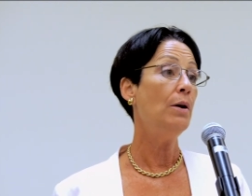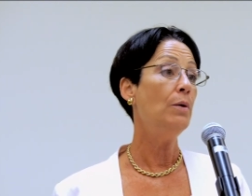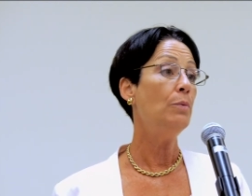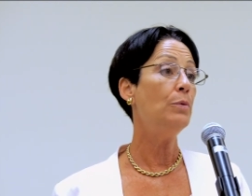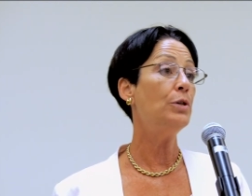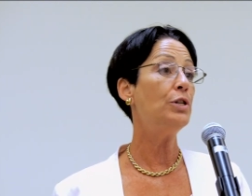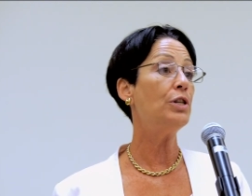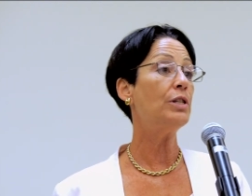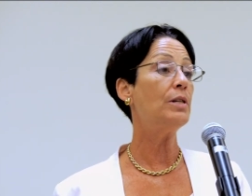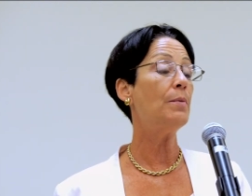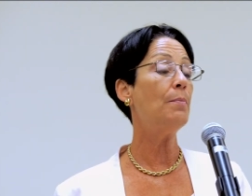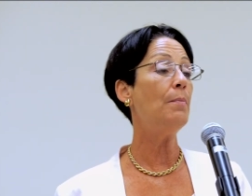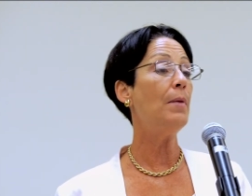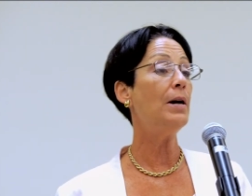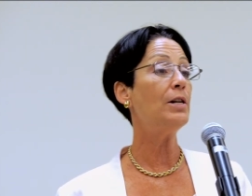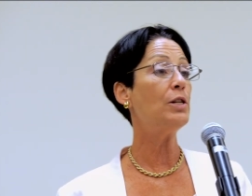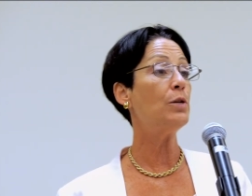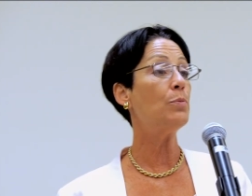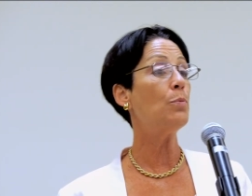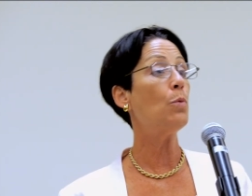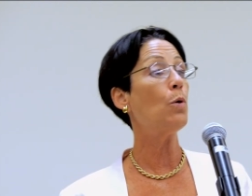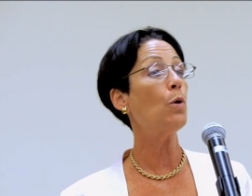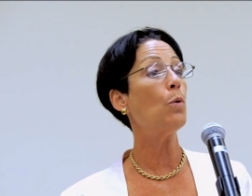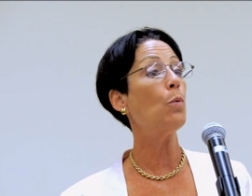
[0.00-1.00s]
which is a
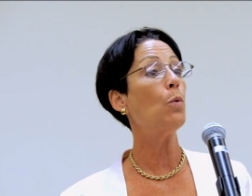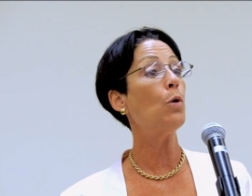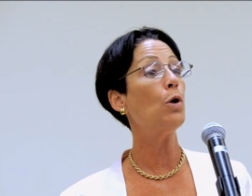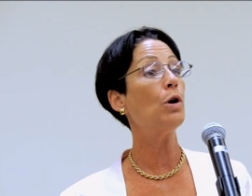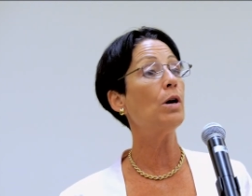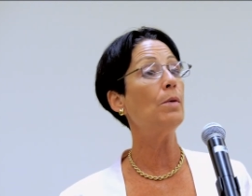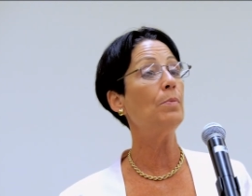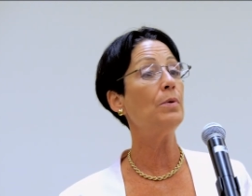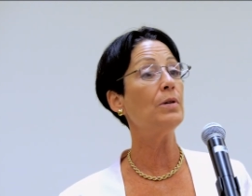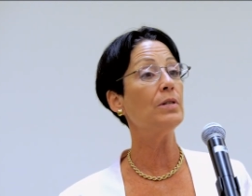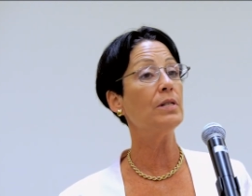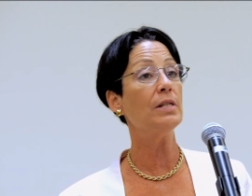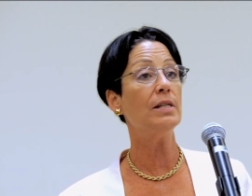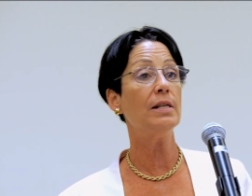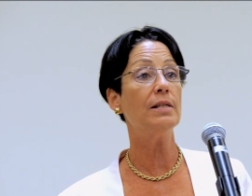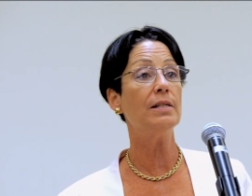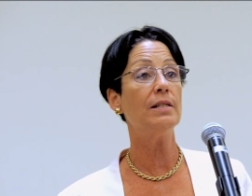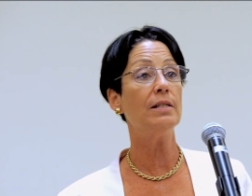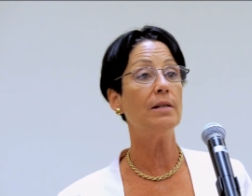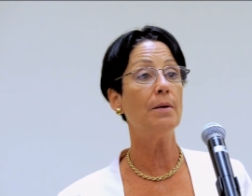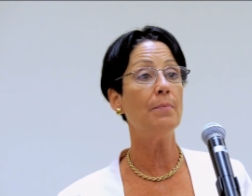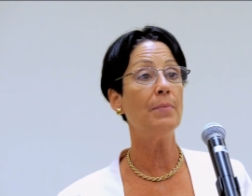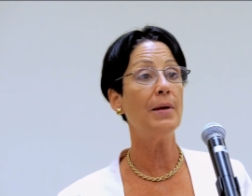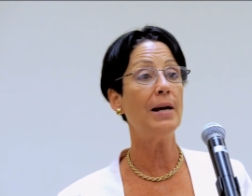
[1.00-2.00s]
much more workable
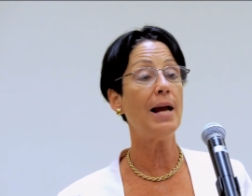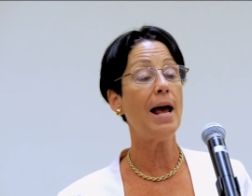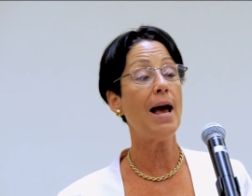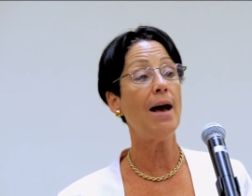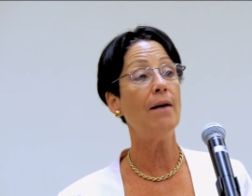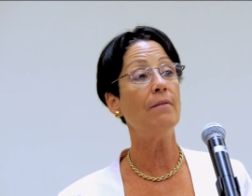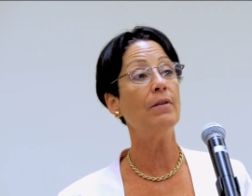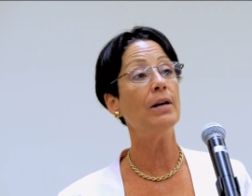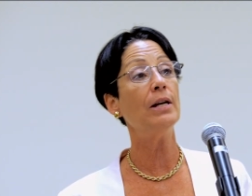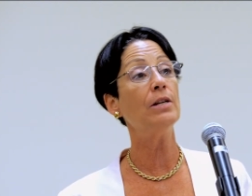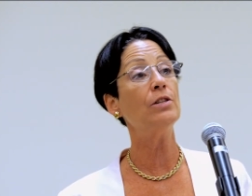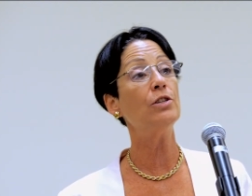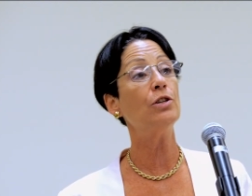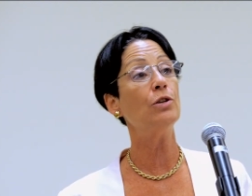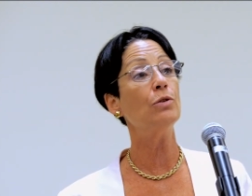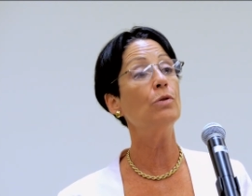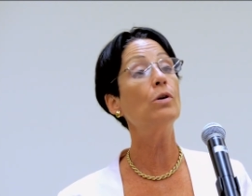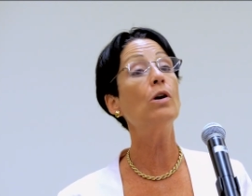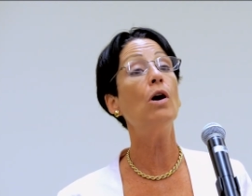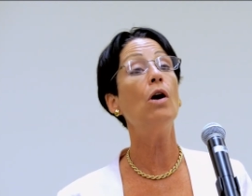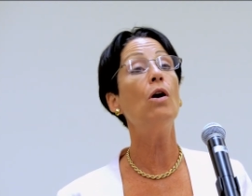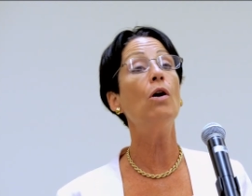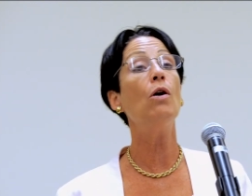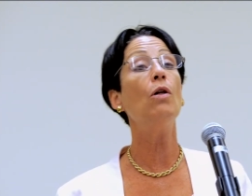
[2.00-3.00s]
system than having to
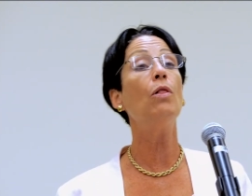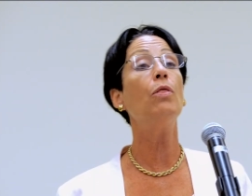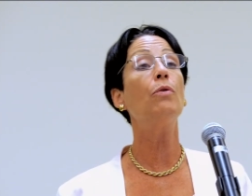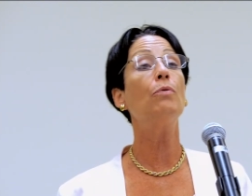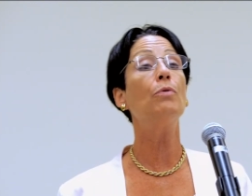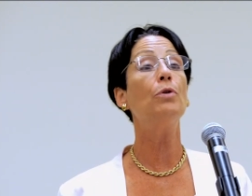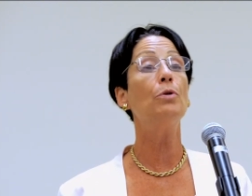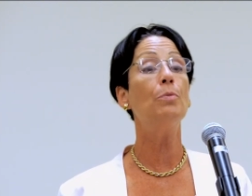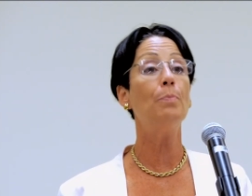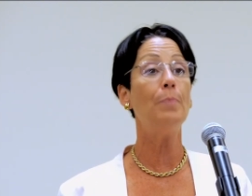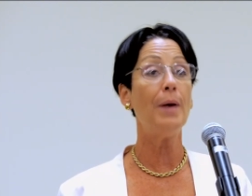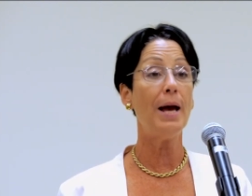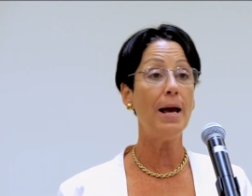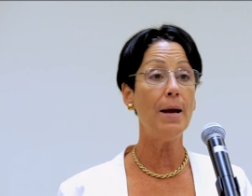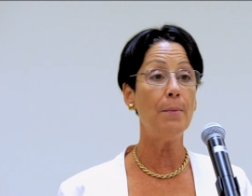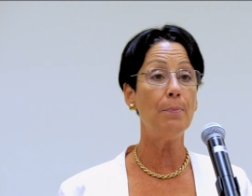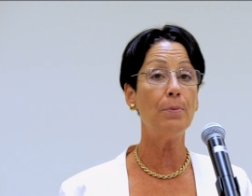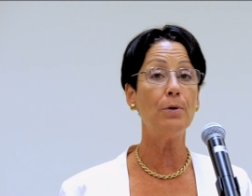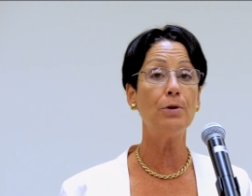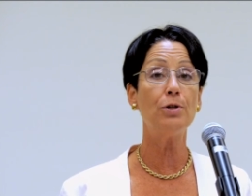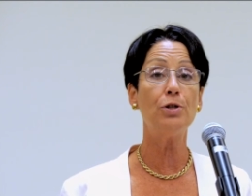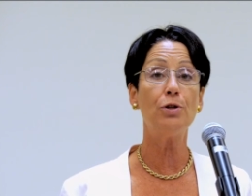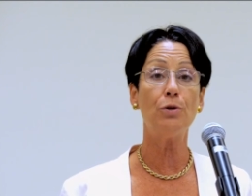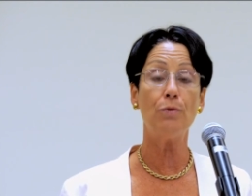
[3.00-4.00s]
cull through
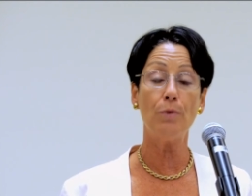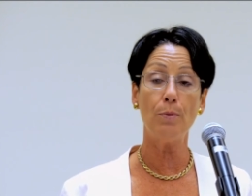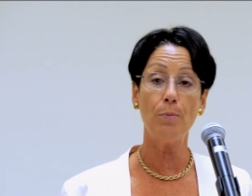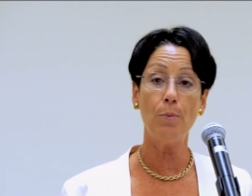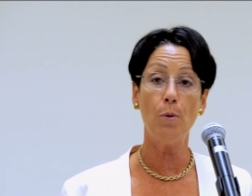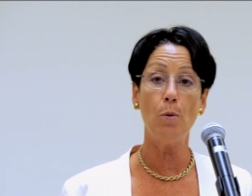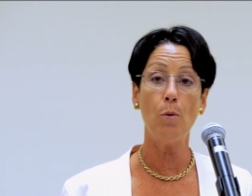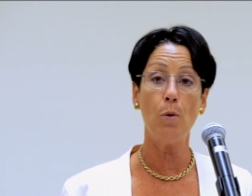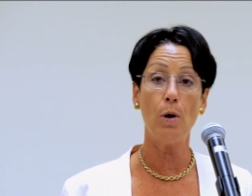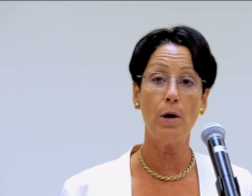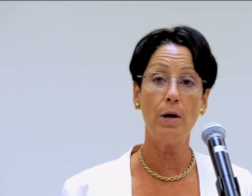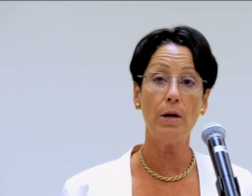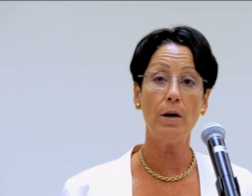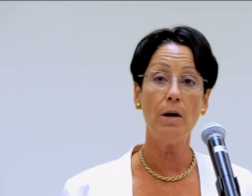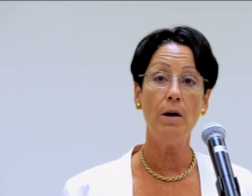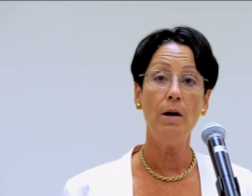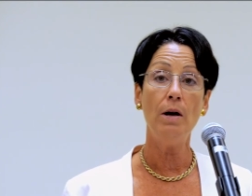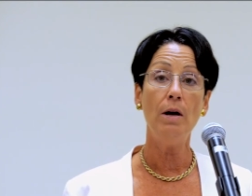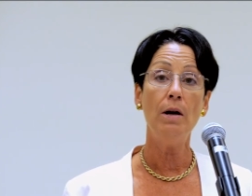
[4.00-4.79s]
paper to report.